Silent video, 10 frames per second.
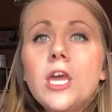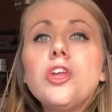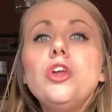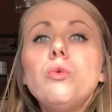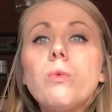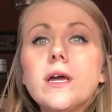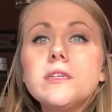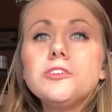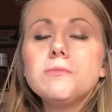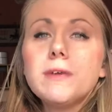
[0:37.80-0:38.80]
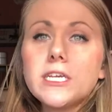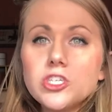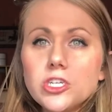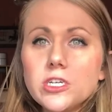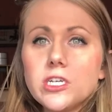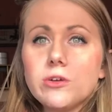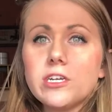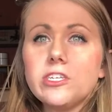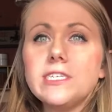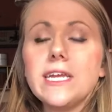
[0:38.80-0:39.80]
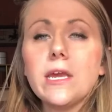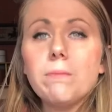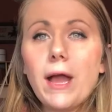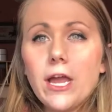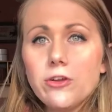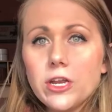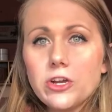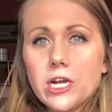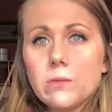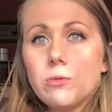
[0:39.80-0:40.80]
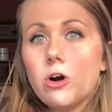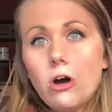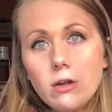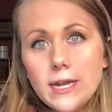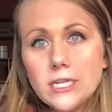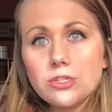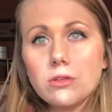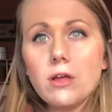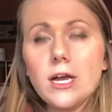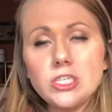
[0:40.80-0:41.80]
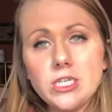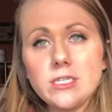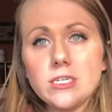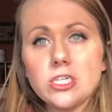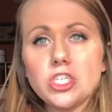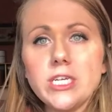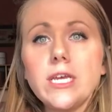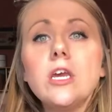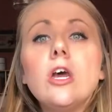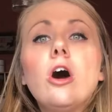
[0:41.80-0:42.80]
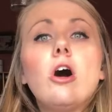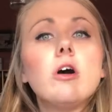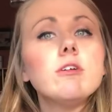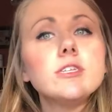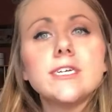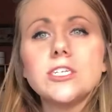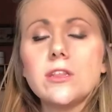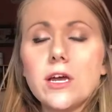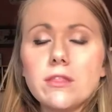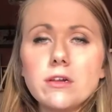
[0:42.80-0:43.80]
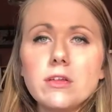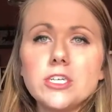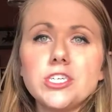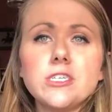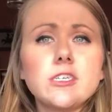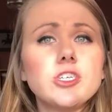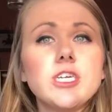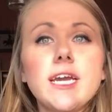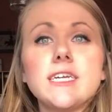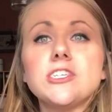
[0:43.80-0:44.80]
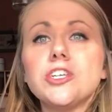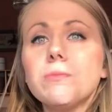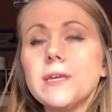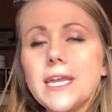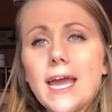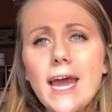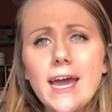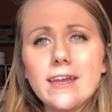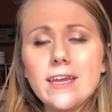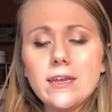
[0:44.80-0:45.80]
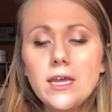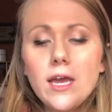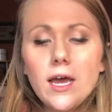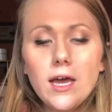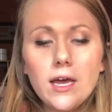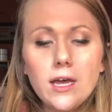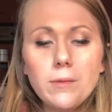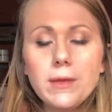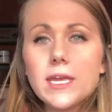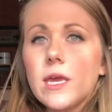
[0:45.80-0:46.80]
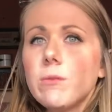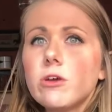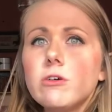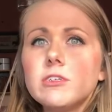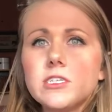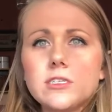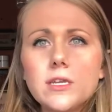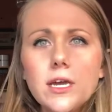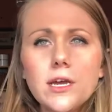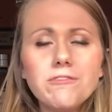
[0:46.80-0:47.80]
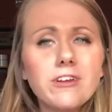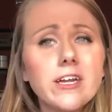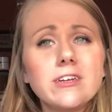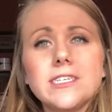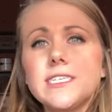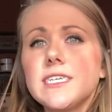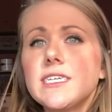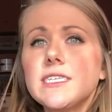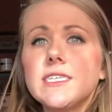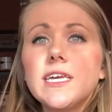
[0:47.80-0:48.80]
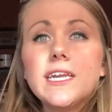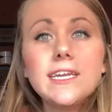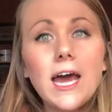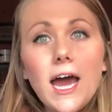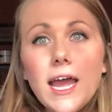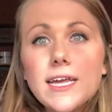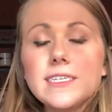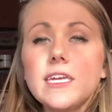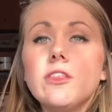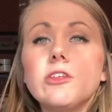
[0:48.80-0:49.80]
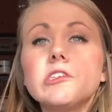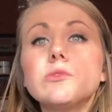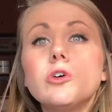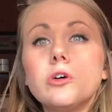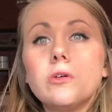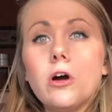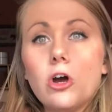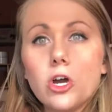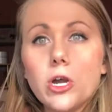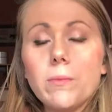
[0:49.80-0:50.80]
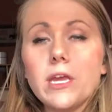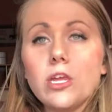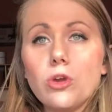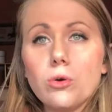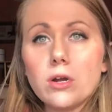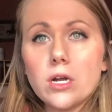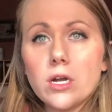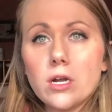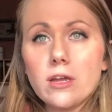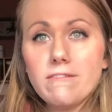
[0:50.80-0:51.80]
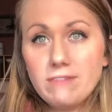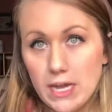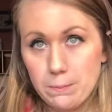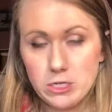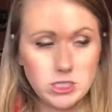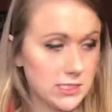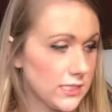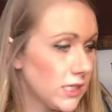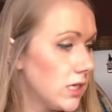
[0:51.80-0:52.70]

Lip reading: You want to make sure you are using a biodegradable, all-natural laundry detergent. All those other laundry detergent has so many added chemicals, fragrances, dyes, and those will harm your fibers.